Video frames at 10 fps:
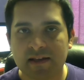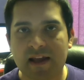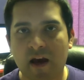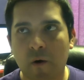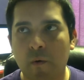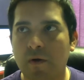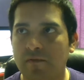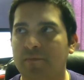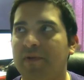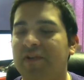Now,
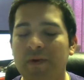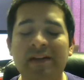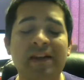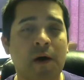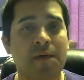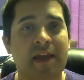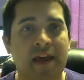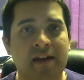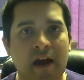between now and then,